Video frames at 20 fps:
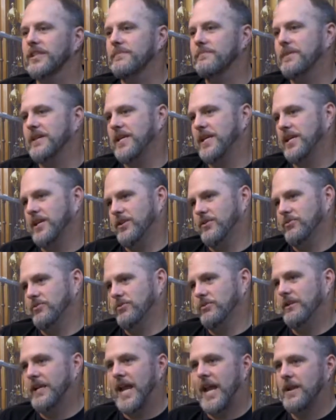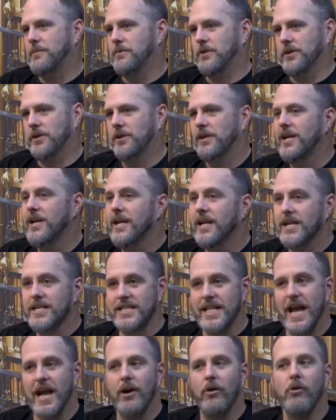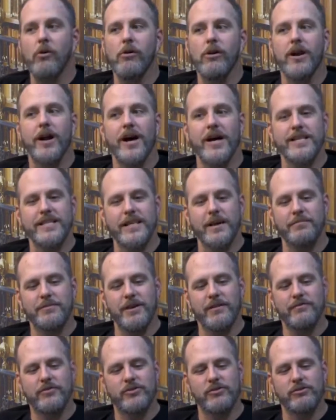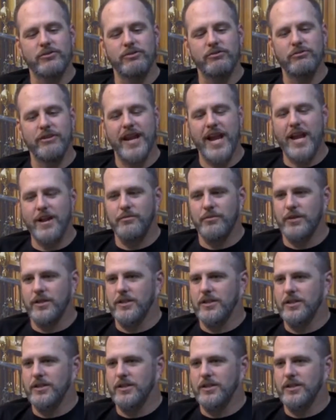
being a true gamer. Ah, is that whole ah. concept of true gamer.